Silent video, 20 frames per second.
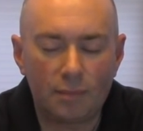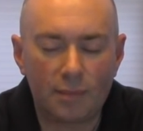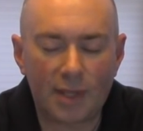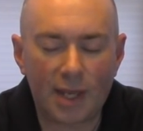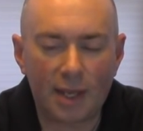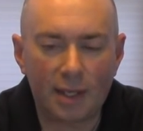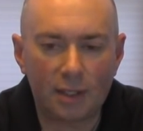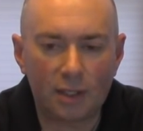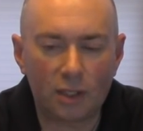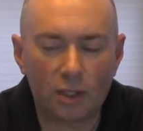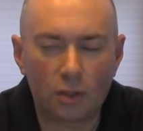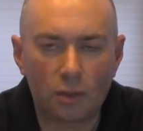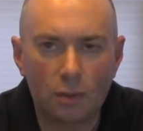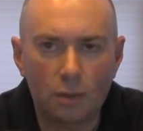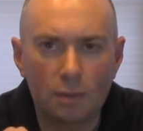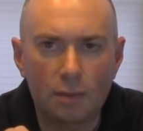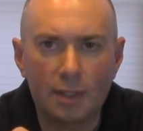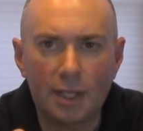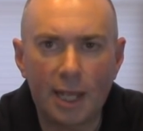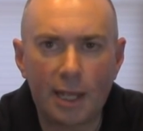that
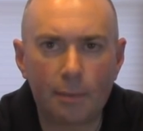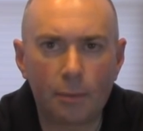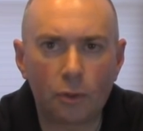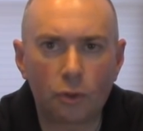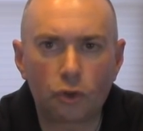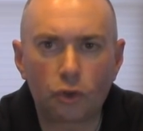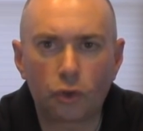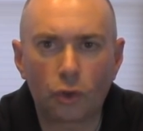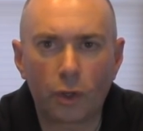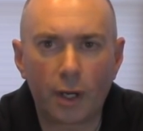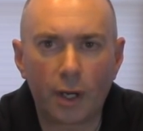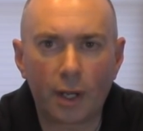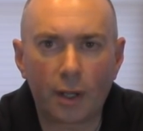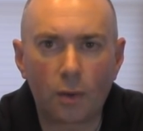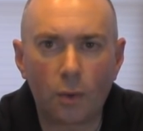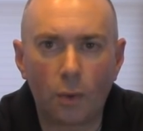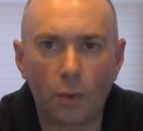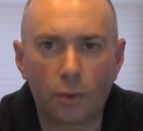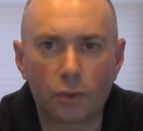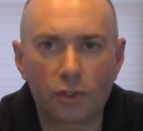little label
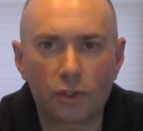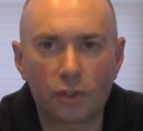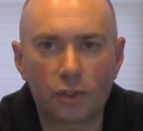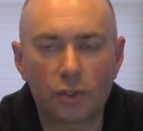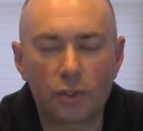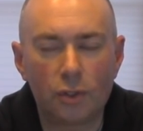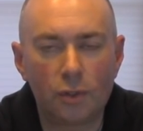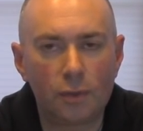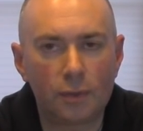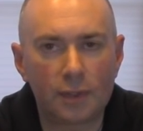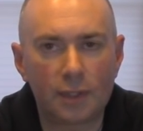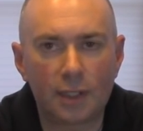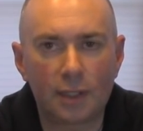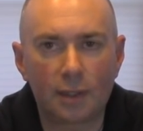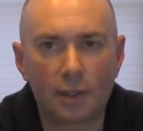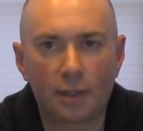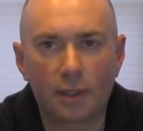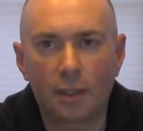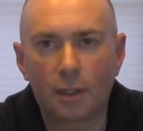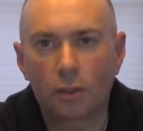trick or just
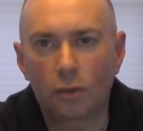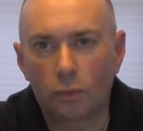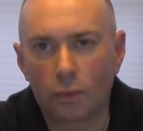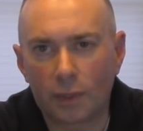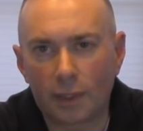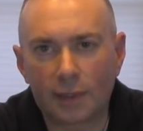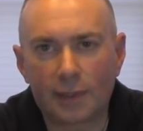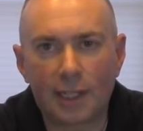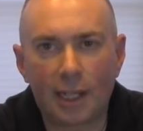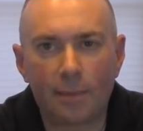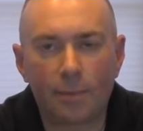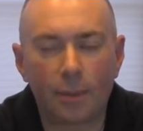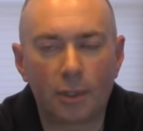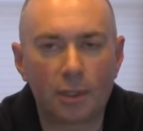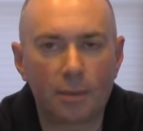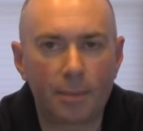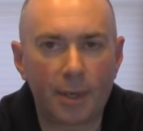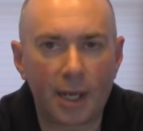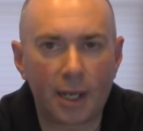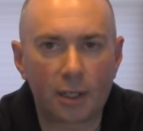using the Gorilla Tape on
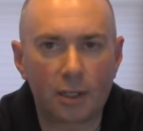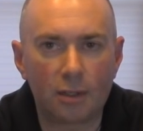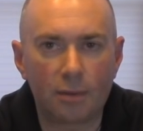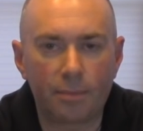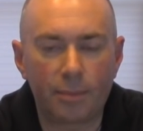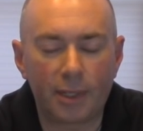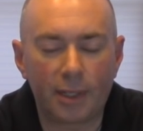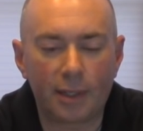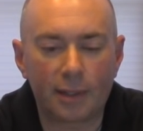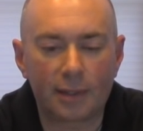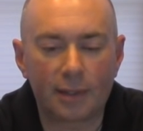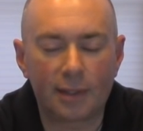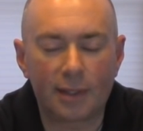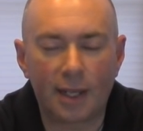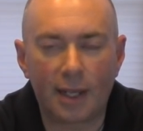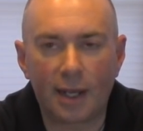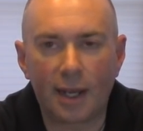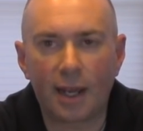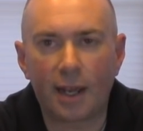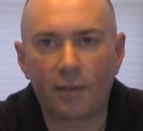the back of your belt
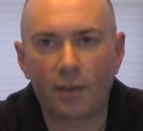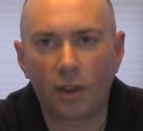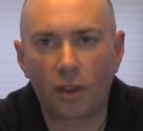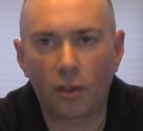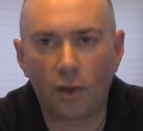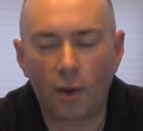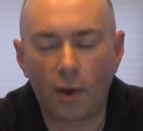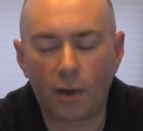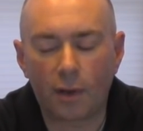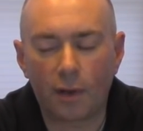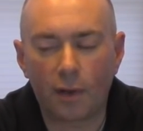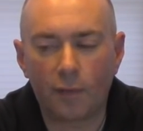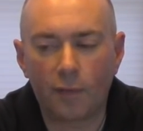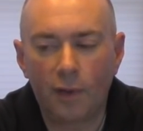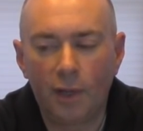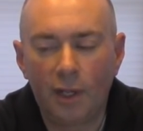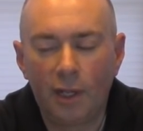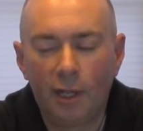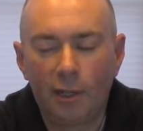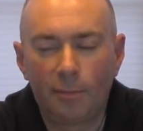that I haven't thought of.
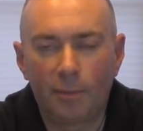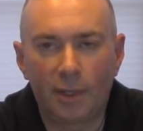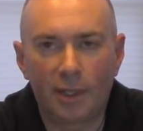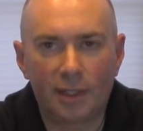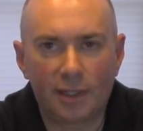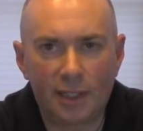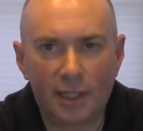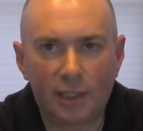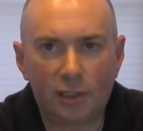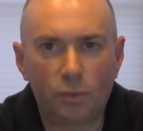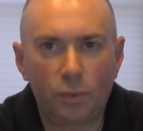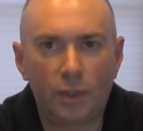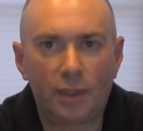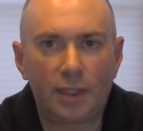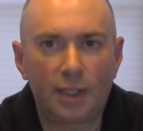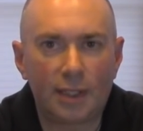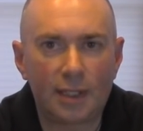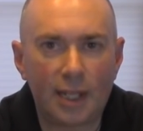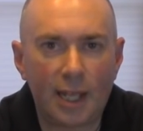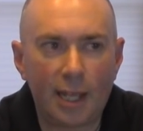But at least with
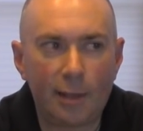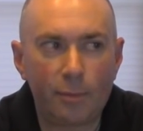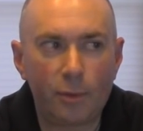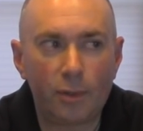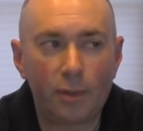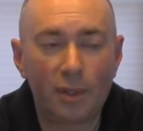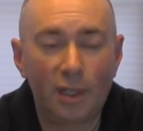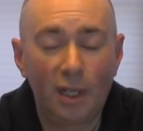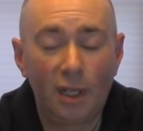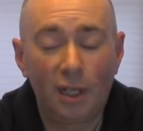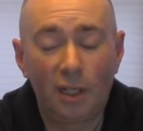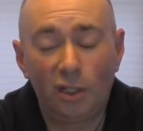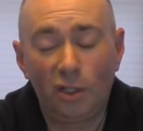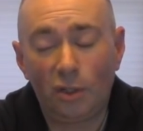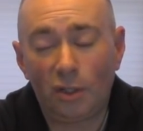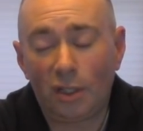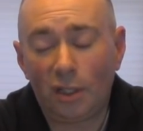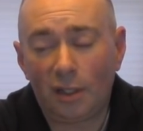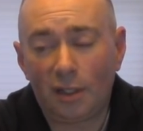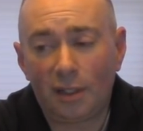the label,
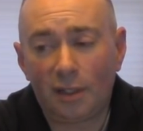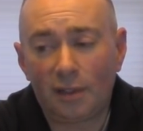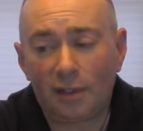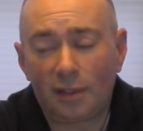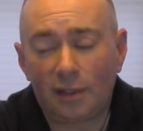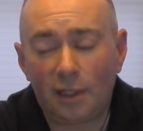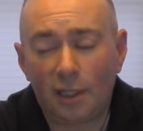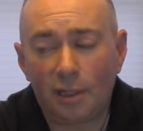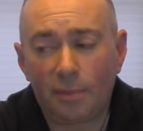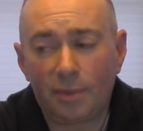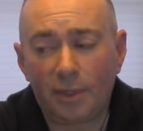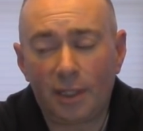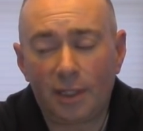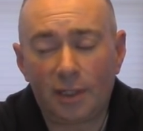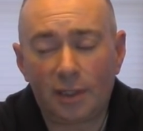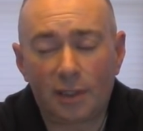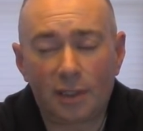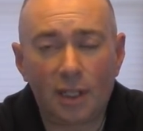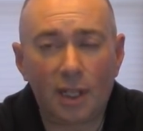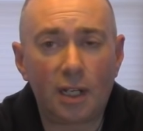you could considerably
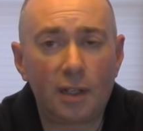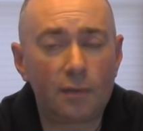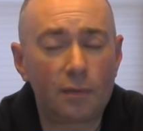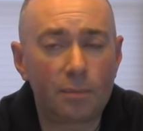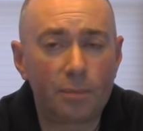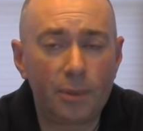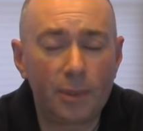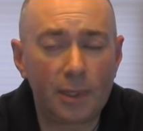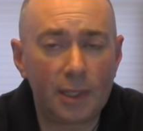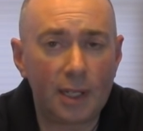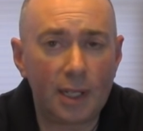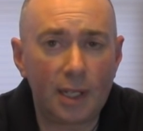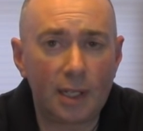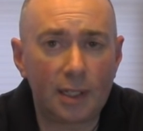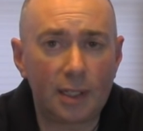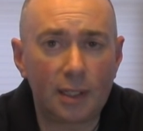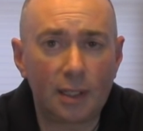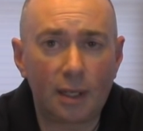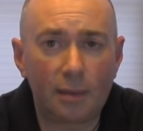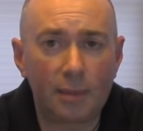just not even put
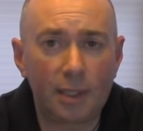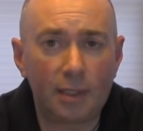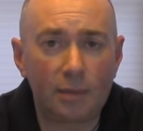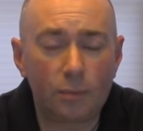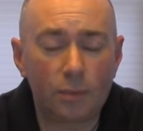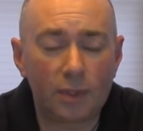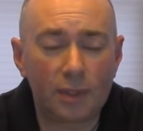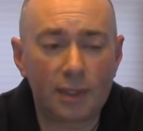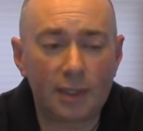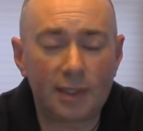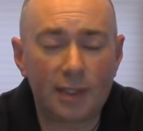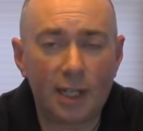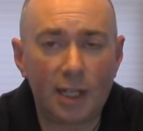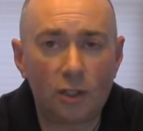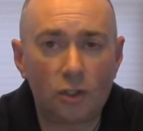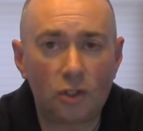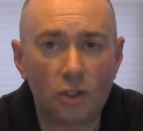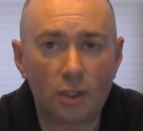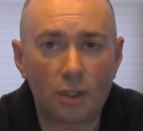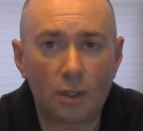any, I mean, with the
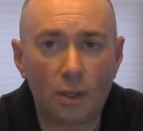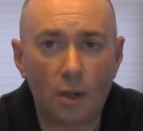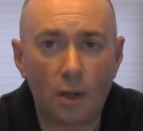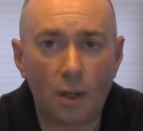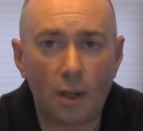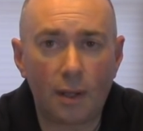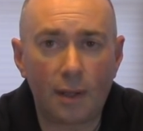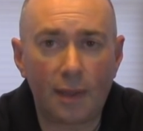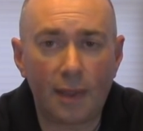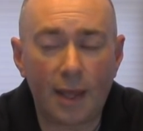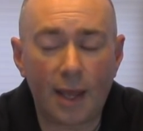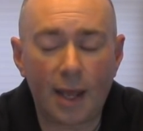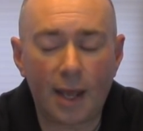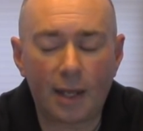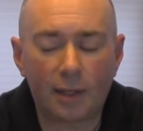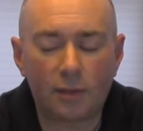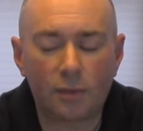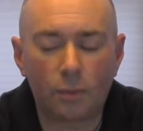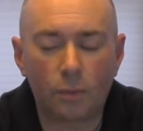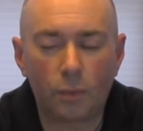tension on
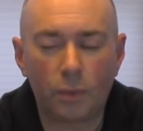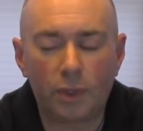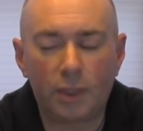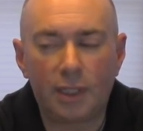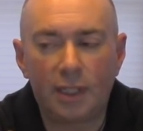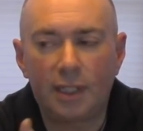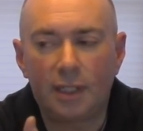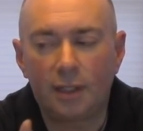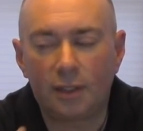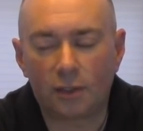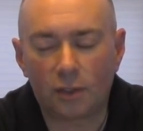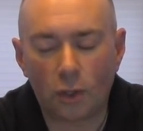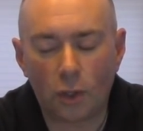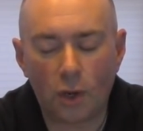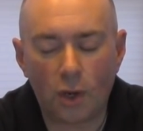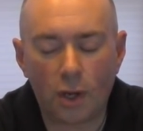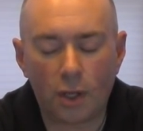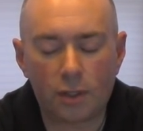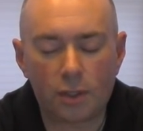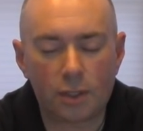that when it is
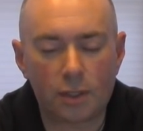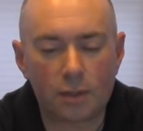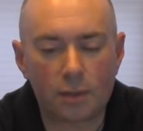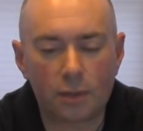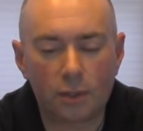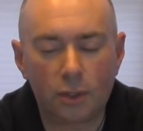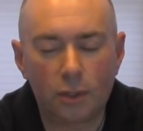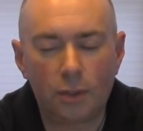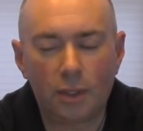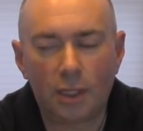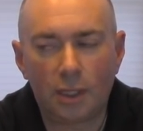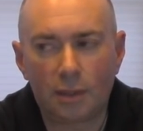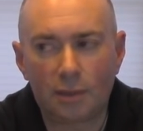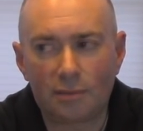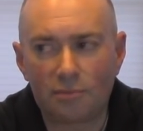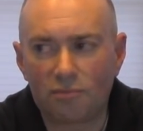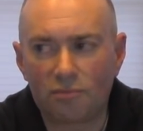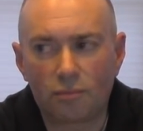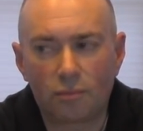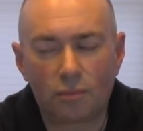on you, you
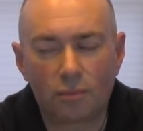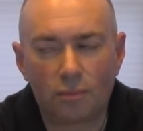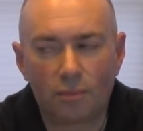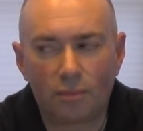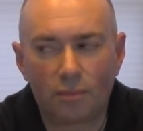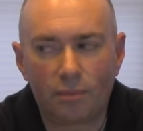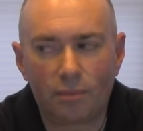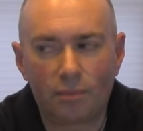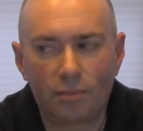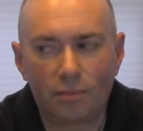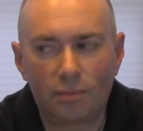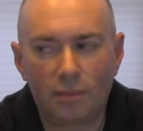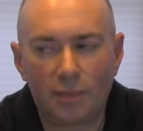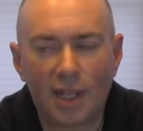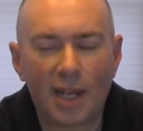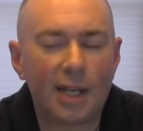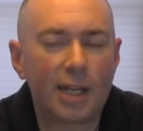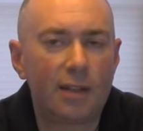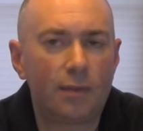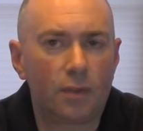can
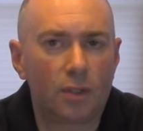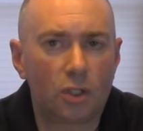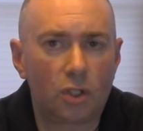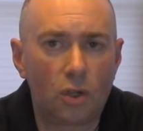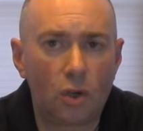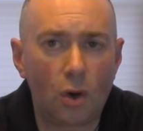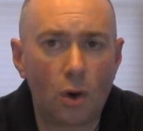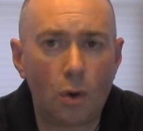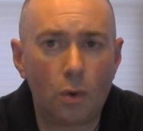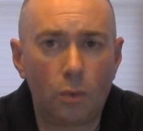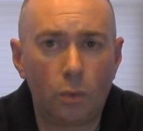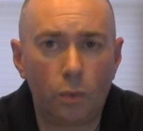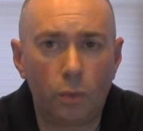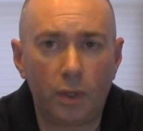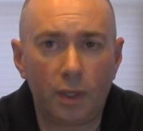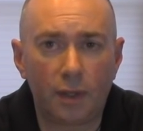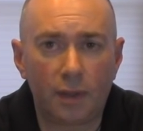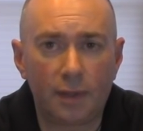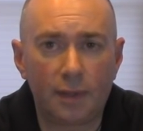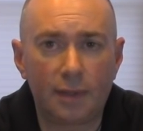not even go
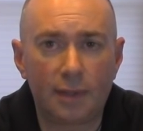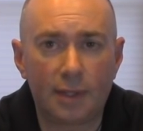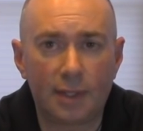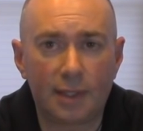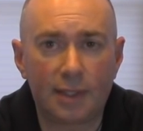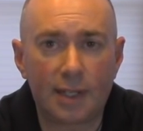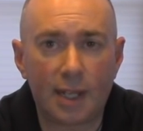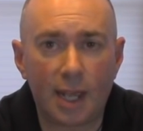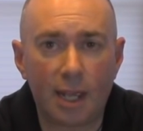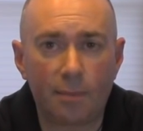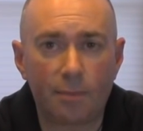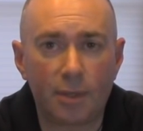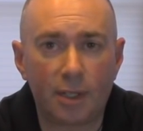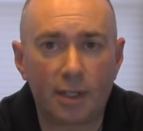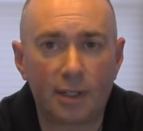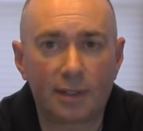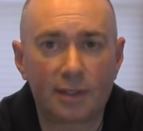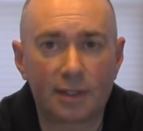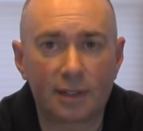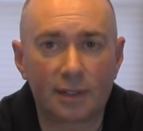with the tape
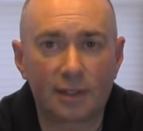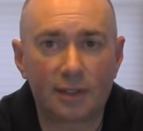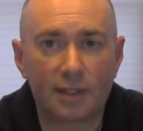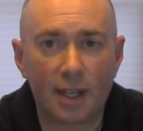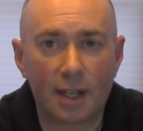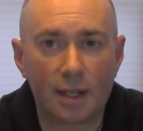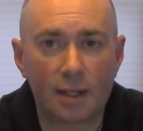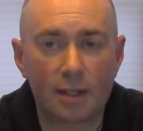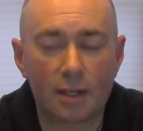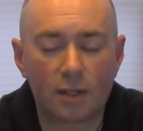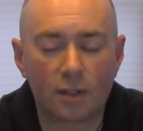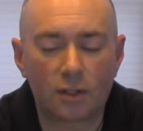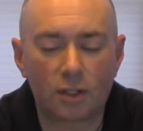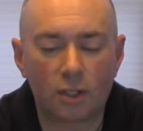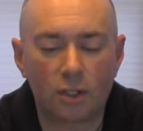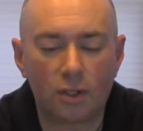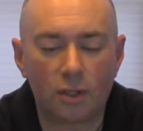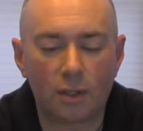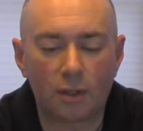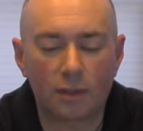and it's going to stay in there
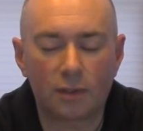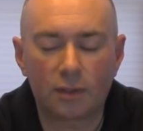secure.